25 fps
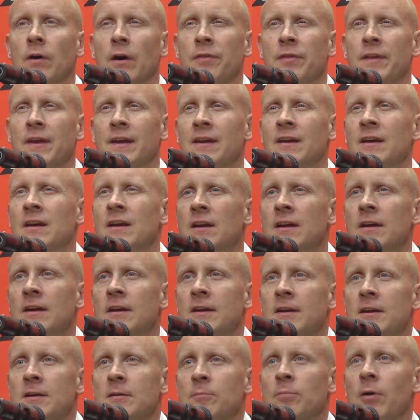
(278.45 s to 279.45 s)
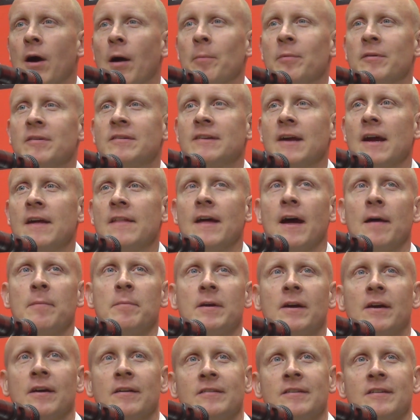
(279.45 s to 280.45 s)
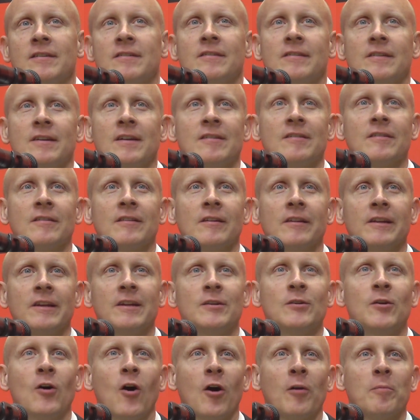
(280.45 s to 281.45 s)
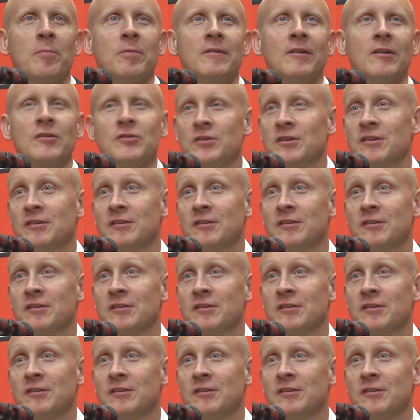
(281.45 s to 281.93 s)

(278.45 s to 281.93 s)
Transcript: I think probably say that because he's in the lead guard position.